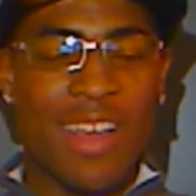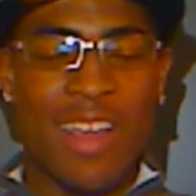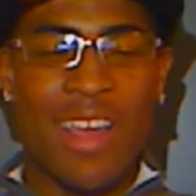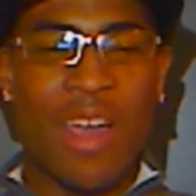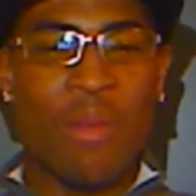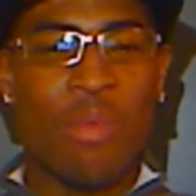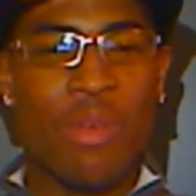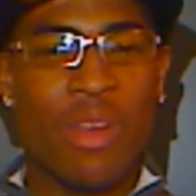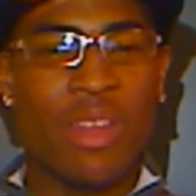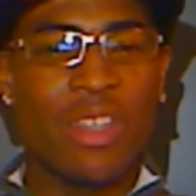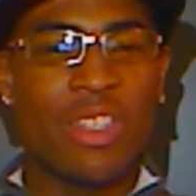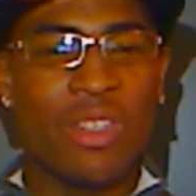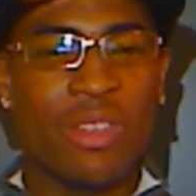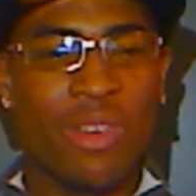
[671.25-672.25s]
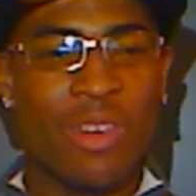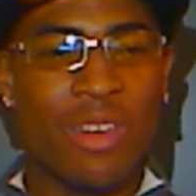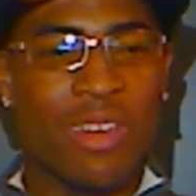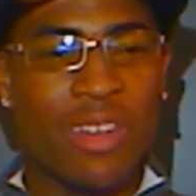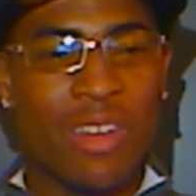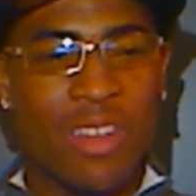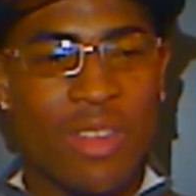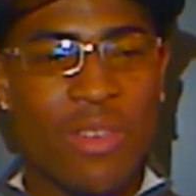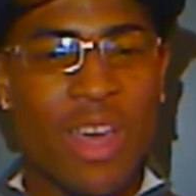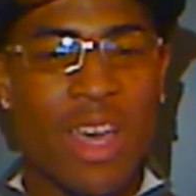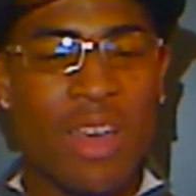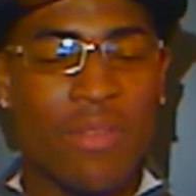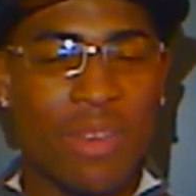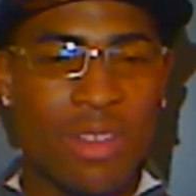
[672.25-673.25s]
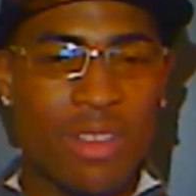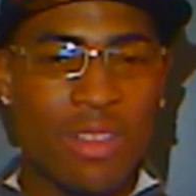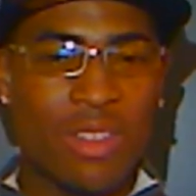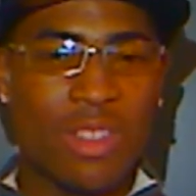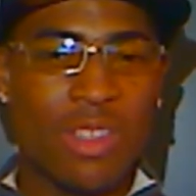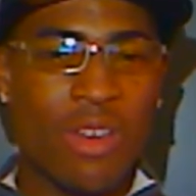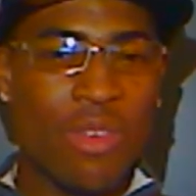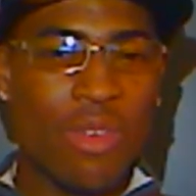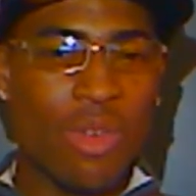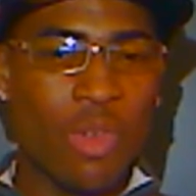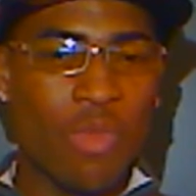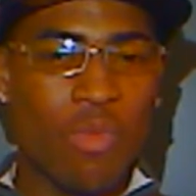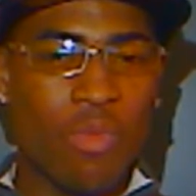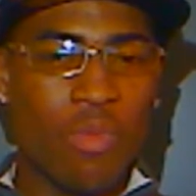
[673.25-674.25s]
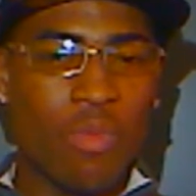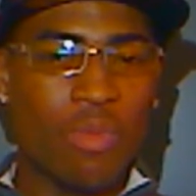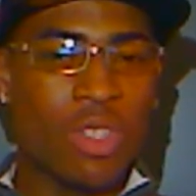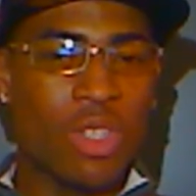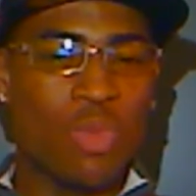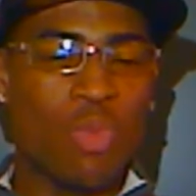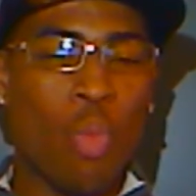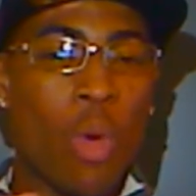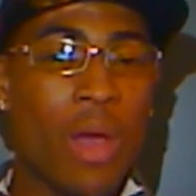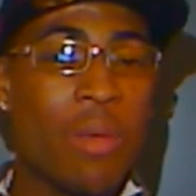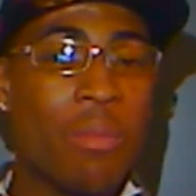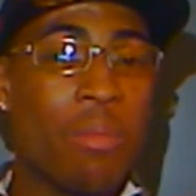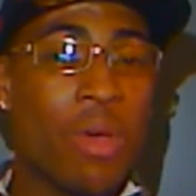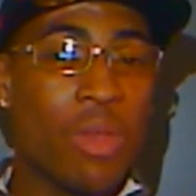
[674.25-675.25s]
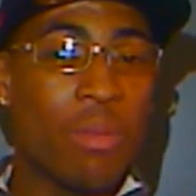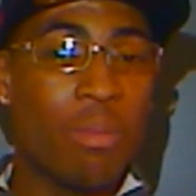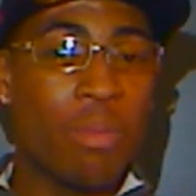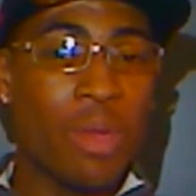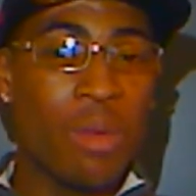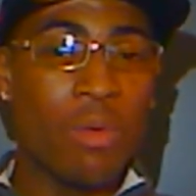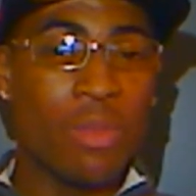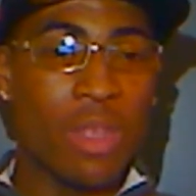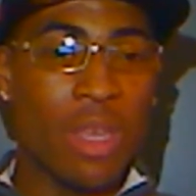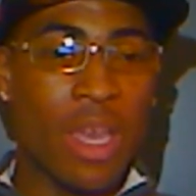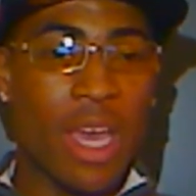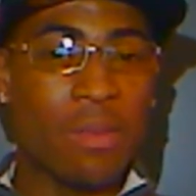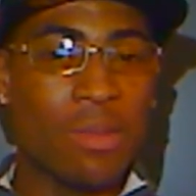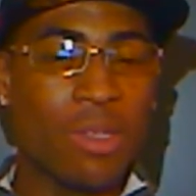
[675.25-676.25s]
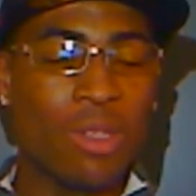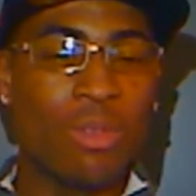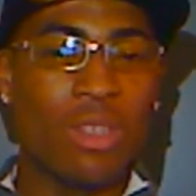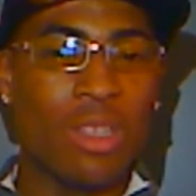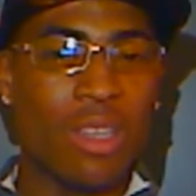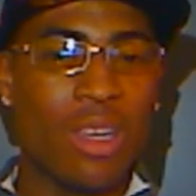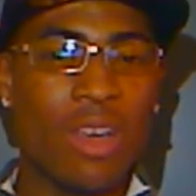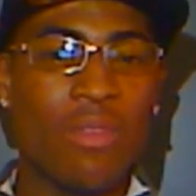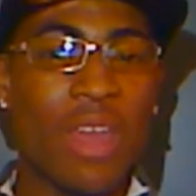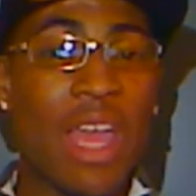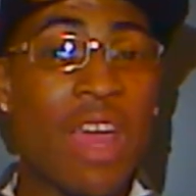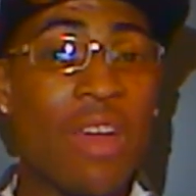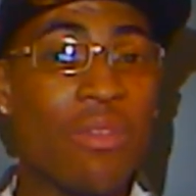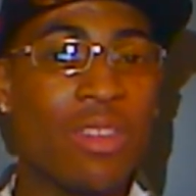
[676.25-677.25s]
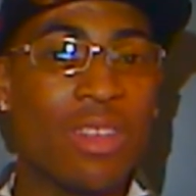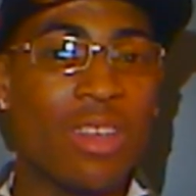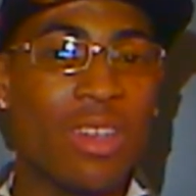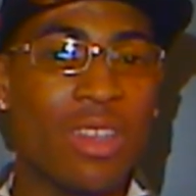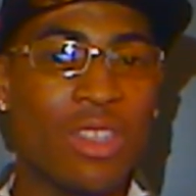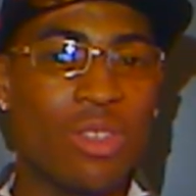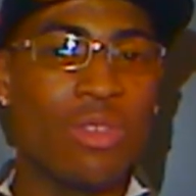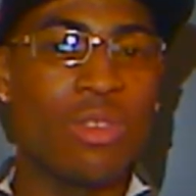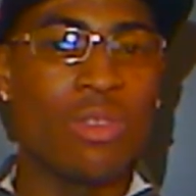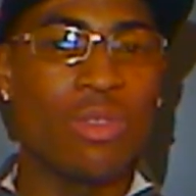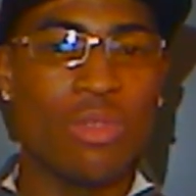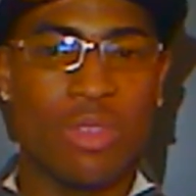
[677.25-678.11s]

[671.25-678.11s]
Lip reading: I'm pretty sure you have a circle of just 1 million people that absolutely love everything that you do.